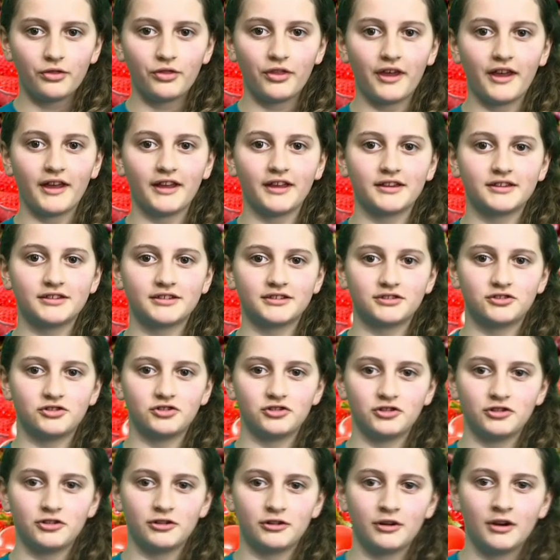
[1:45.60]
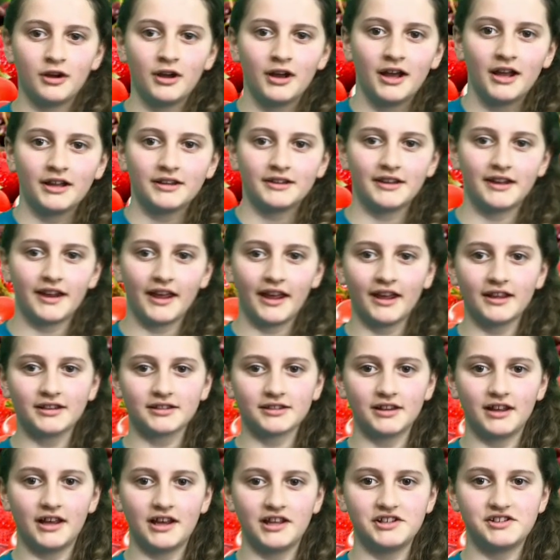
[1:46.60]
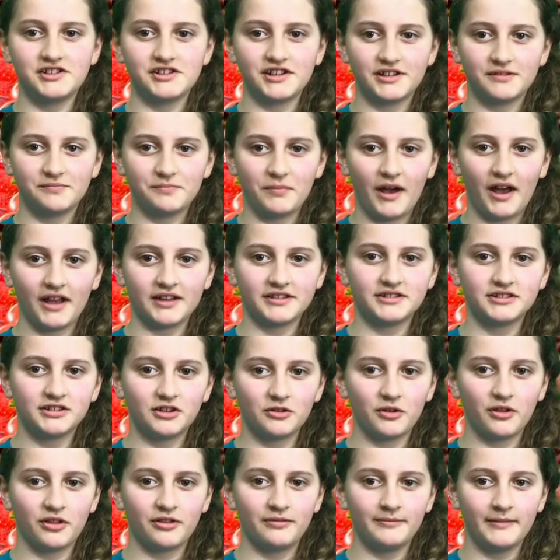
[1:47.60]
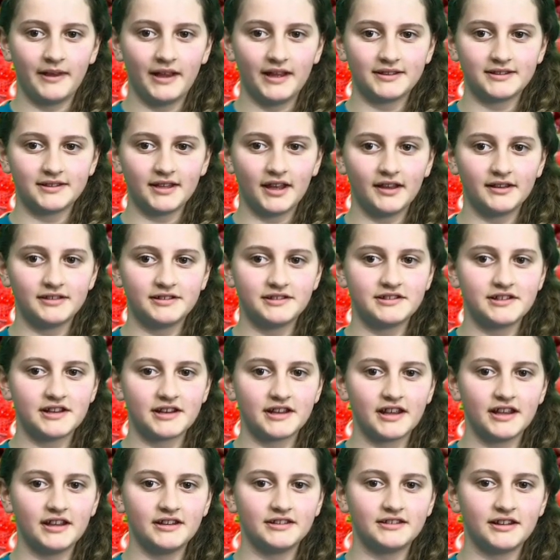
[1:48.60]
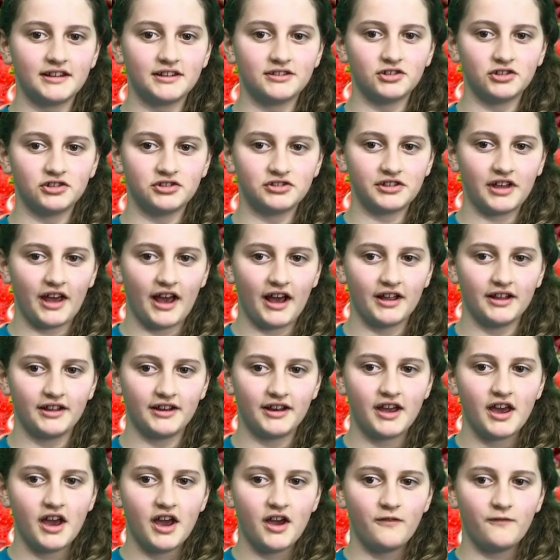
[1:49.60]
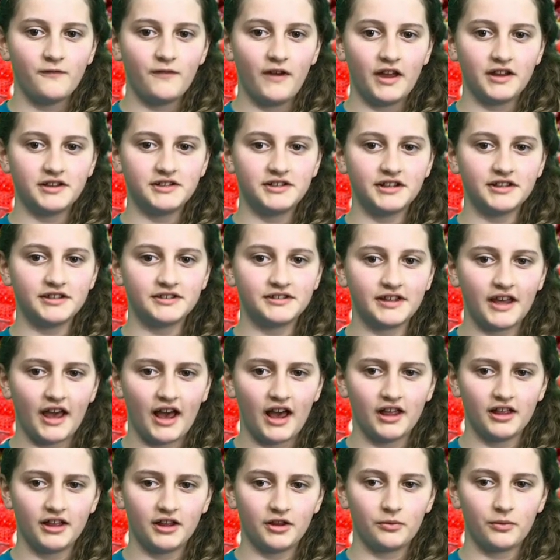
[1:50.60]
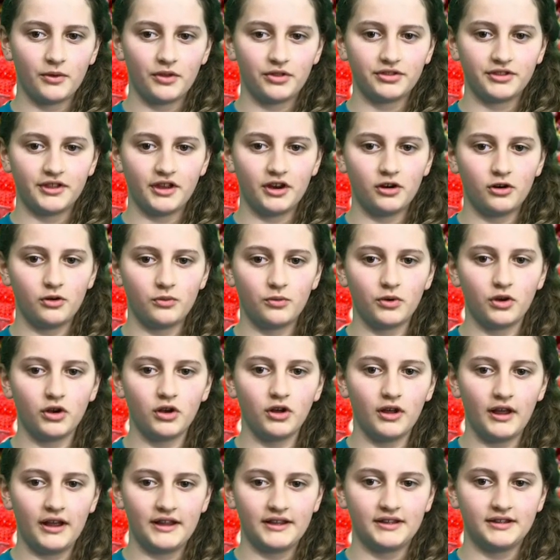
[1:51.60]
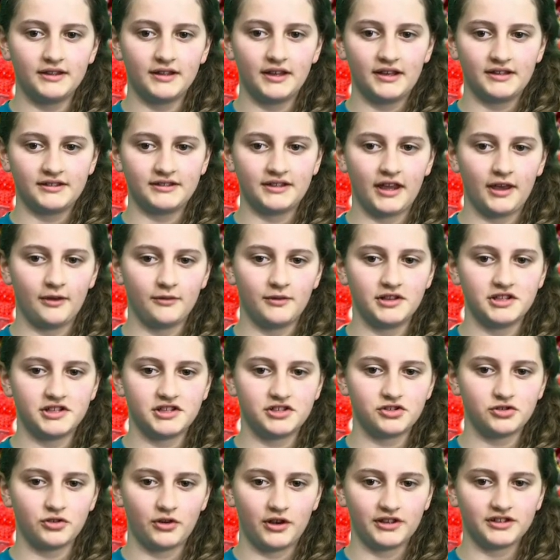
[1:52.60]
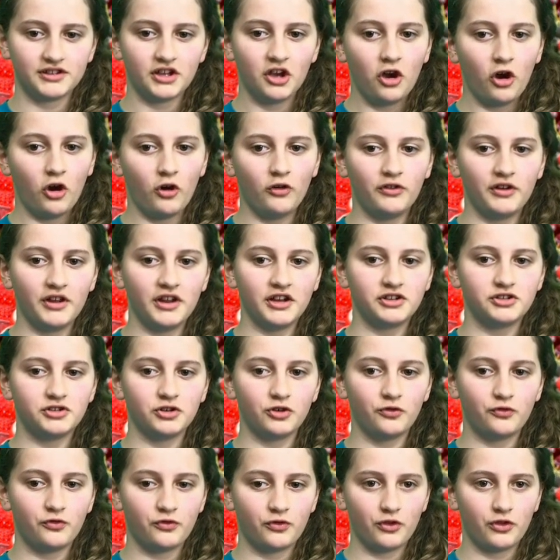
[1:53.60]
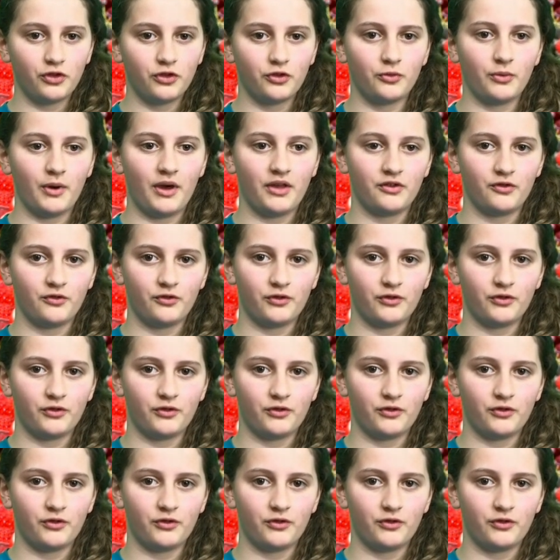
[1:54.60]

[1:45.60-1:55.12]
Thanks, Drew. Today's lunch is pasta with meat sauce, chicken Caesar salad, veggie salad with dinner roll, and a sandwich choice. Over to Drew for the weather